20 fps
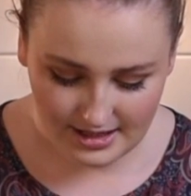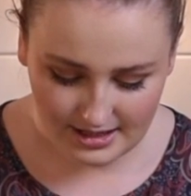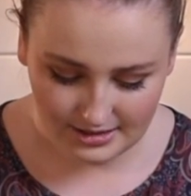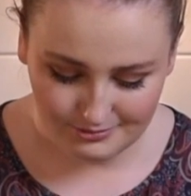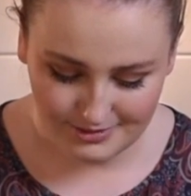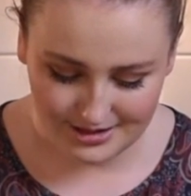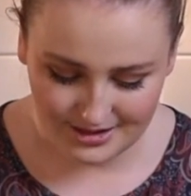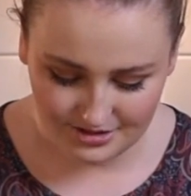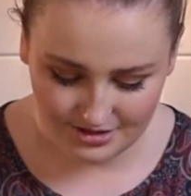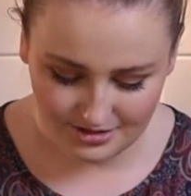
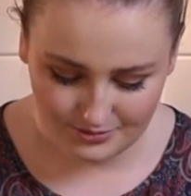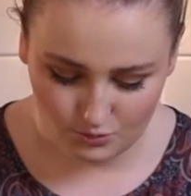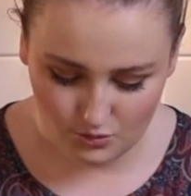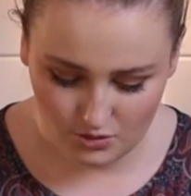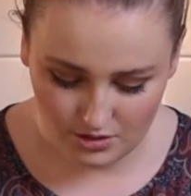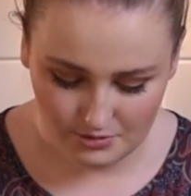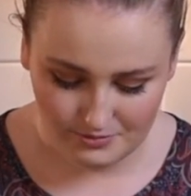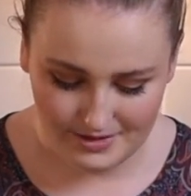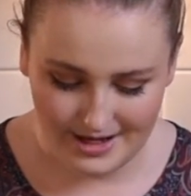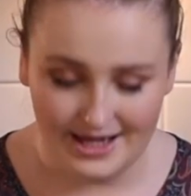Otherwise, just
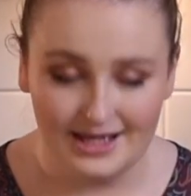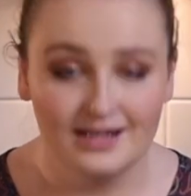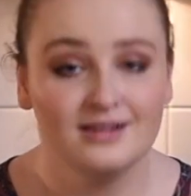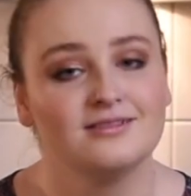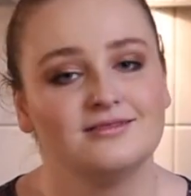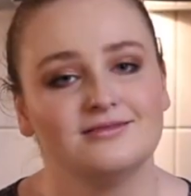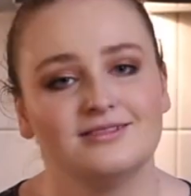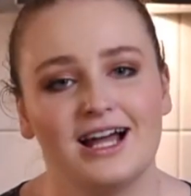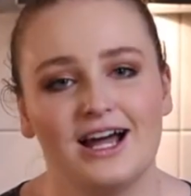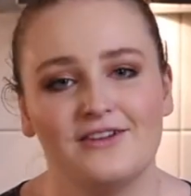walk away,
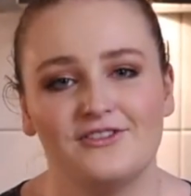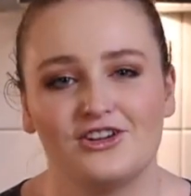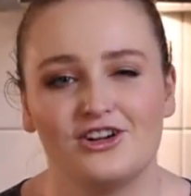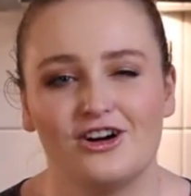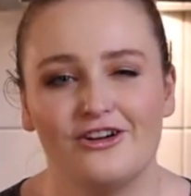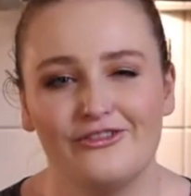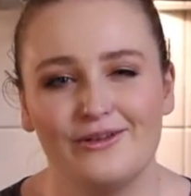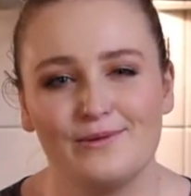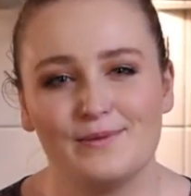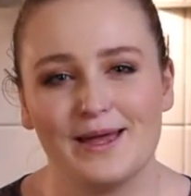have a
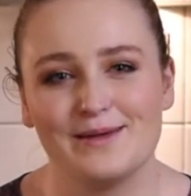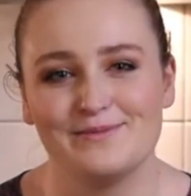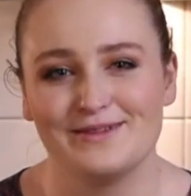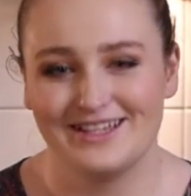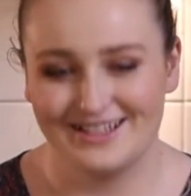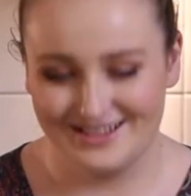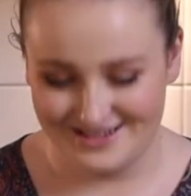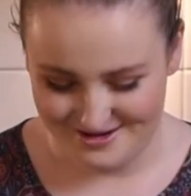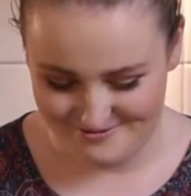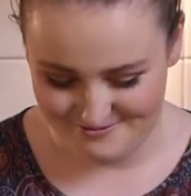coffee
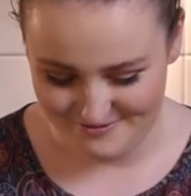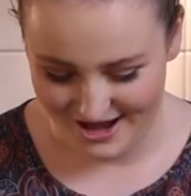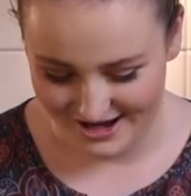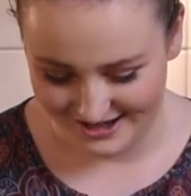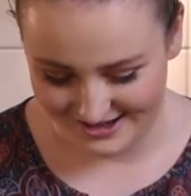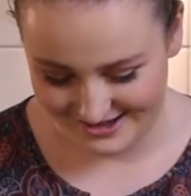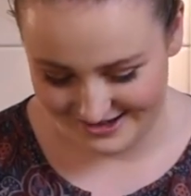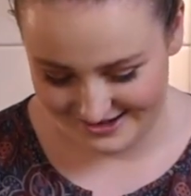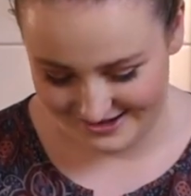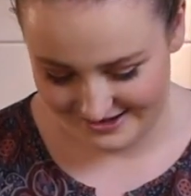maybe, and come
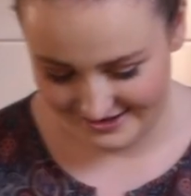back.